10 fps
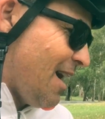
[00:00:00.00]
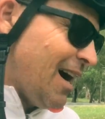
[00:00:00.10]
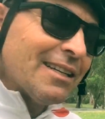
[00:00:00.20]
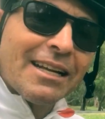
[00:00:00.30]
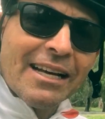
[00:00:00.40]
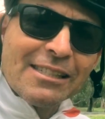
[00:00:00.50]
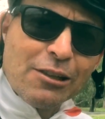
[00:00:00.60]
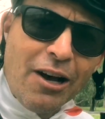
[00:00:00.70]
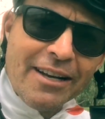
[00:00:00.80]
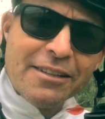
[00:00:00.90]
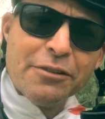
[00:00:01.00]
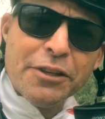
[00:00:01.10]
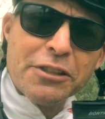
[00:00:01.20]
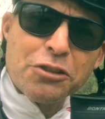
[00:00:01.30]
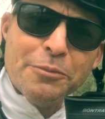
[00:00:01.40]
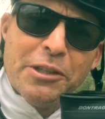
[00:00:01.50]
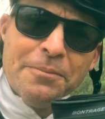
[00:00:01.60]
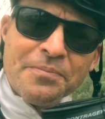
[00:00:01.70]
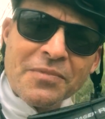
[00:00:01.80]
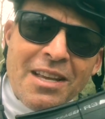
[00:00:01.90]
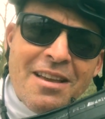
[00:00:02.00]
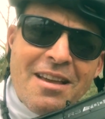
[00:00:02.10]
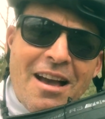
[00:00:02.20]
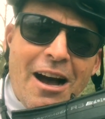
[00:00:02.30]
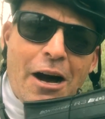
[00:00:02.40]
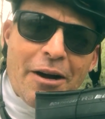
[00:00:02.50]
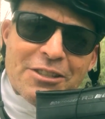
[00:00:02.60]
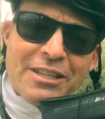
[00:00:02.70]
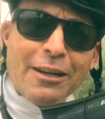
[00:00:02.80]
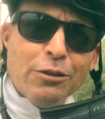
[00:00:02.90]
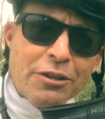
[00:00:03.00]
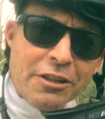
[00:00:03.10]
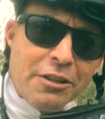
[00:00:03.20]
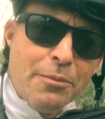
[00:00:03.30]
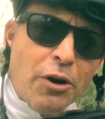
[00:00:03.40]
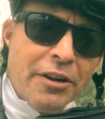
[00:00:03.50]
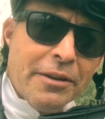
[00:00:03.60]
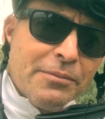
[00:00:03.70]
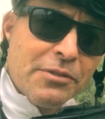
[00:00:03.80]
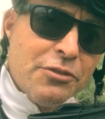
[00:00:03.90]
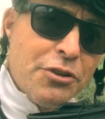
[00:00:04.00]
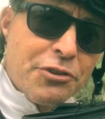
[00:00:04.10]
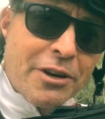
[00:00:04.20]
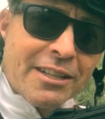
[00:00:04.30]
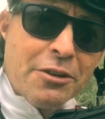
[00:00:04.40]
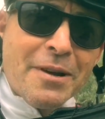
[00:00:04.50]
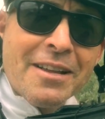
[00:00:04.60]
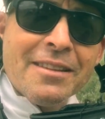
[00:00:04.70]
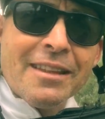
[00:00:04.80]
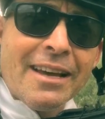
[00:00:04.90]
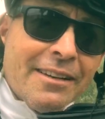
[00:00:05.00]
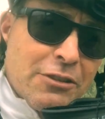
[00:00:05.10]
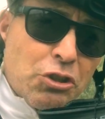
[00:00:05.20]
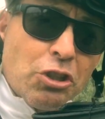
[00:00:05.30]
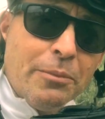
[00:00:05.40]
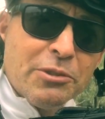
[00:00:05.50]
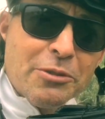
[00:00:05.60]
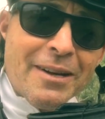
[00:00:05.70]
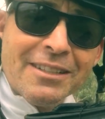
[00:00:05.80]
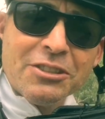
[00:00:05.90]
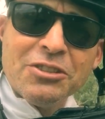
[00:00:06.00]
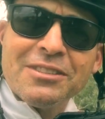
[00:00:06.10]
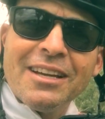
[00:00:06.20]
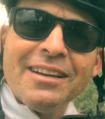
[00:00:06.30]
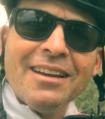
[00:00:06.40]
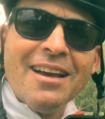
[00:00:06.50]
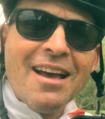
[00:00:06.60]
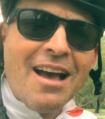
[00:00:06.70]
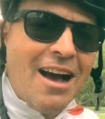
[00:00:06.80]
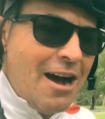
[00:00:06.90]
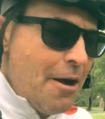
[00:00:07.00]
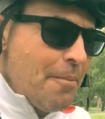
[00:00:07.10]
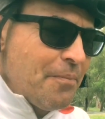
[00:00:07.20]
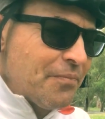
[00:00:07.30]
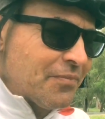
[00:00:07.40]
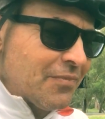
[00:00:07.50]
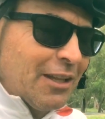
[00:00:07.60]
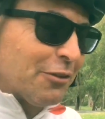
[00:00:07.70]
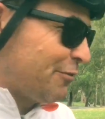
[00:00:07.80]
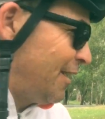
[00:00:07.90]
hard case light 32 mil. I just had a look at them on a new Trek domain that they had in the shop, or Domani I should say. They look